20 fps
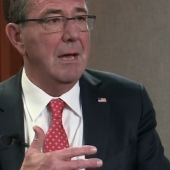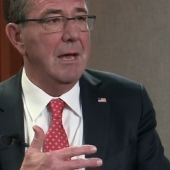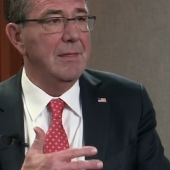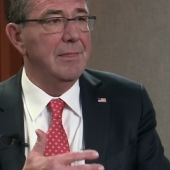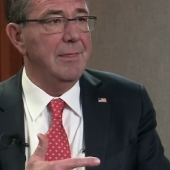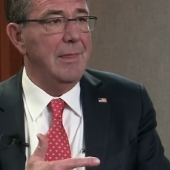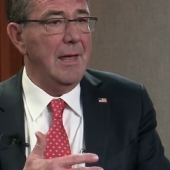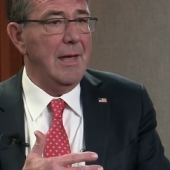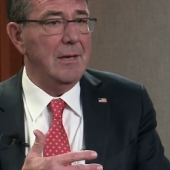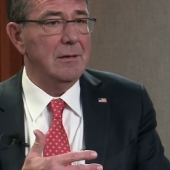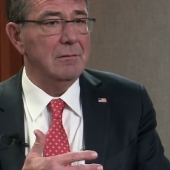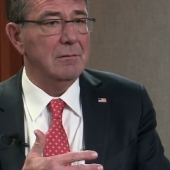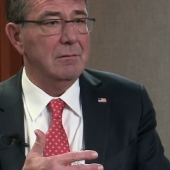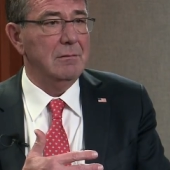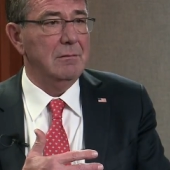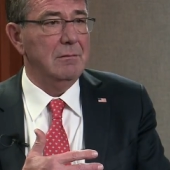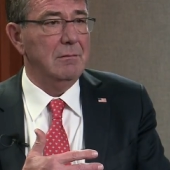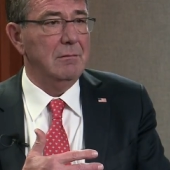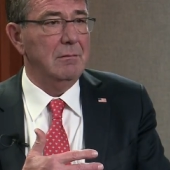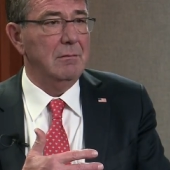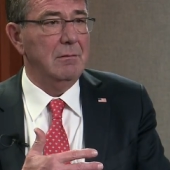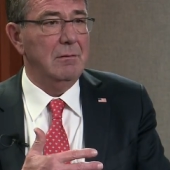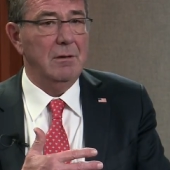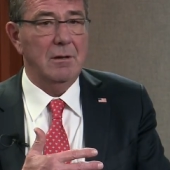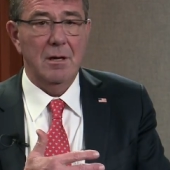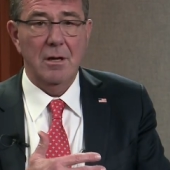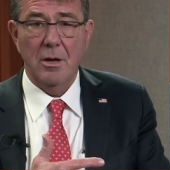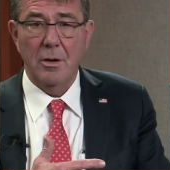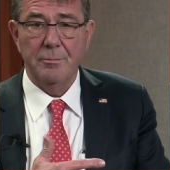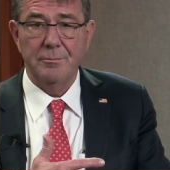and that
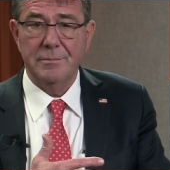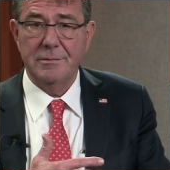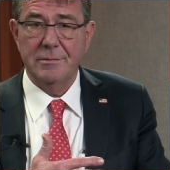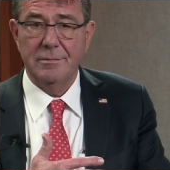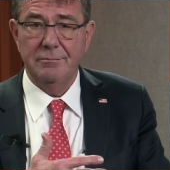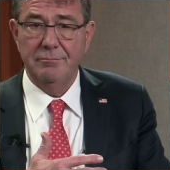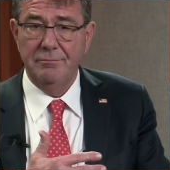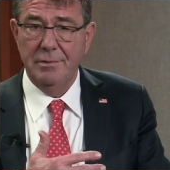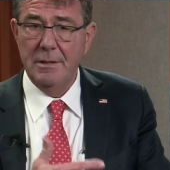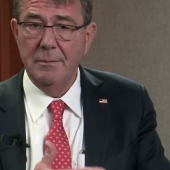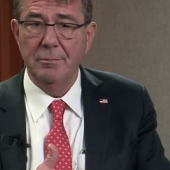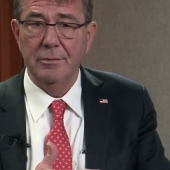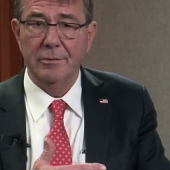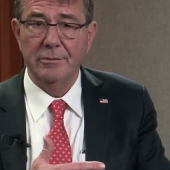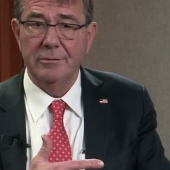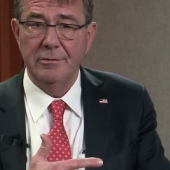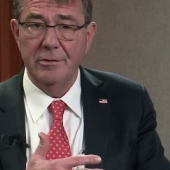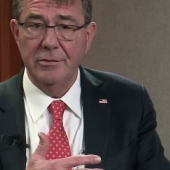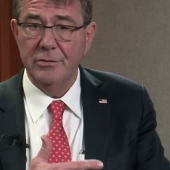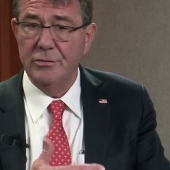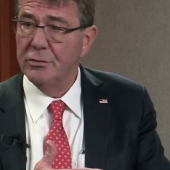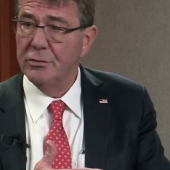helped people to